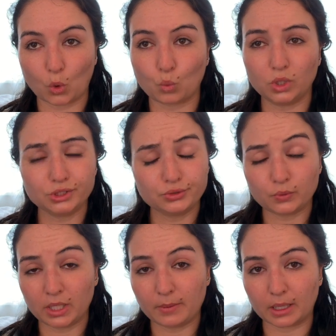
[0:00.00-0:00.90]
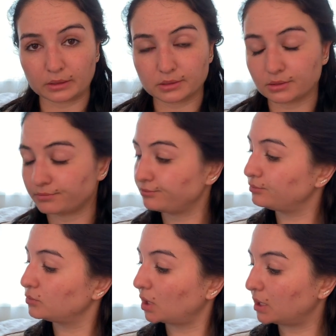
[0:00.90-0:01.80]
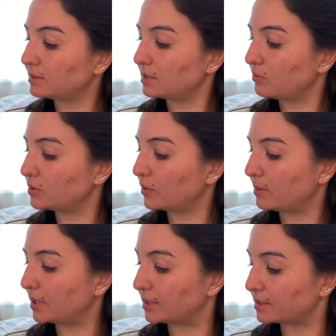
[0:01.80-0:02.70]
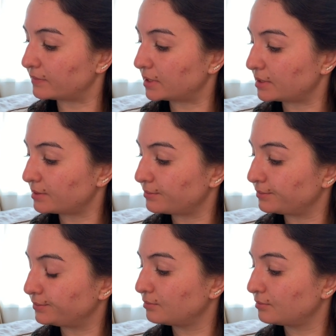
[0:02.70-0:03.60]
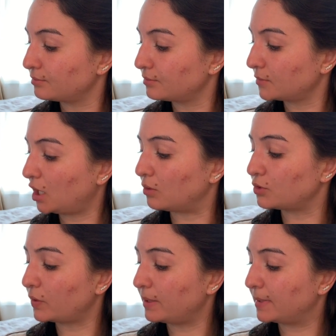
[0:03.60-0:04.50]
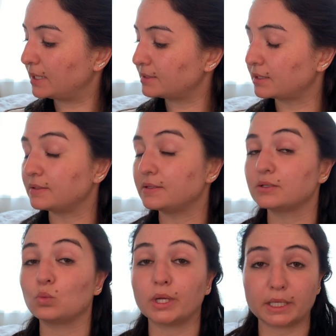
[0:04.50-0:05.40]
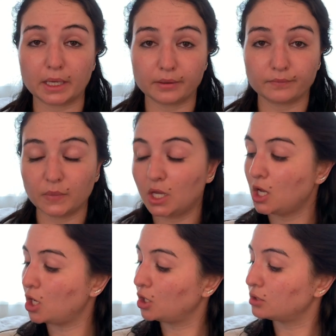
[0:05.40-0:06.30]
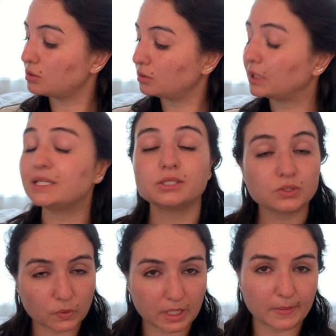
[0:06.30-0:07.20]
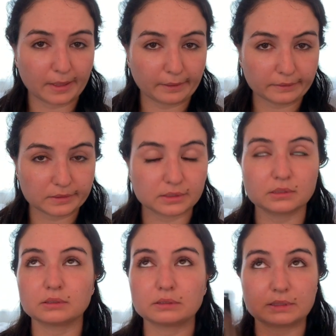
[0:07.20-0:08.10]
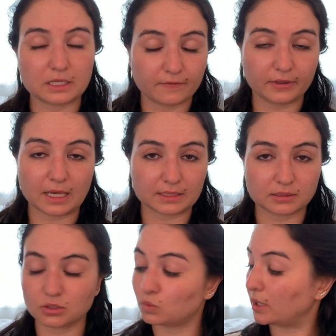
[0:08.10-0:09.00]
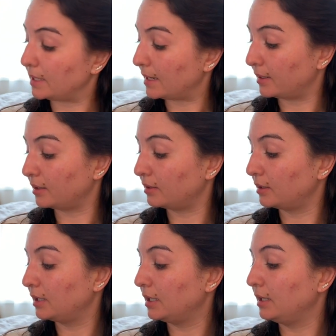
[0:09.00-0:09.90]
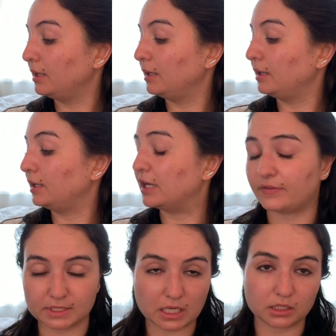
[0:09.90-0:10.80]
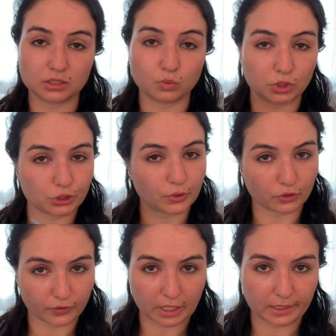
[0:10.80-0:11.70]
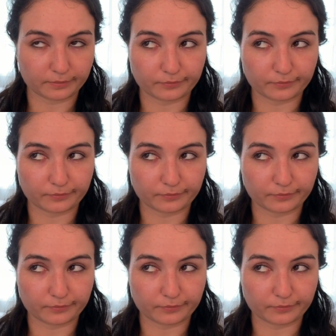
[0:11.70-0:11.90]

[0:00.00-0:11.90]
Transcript: We'll do 20 minutes. Let's see what 20 minutes gives us. Oh, 20 minutes gives us 1 day. Let's do 20 minutes, see if it lasts us 1 day. If it does, we'll do an overnight.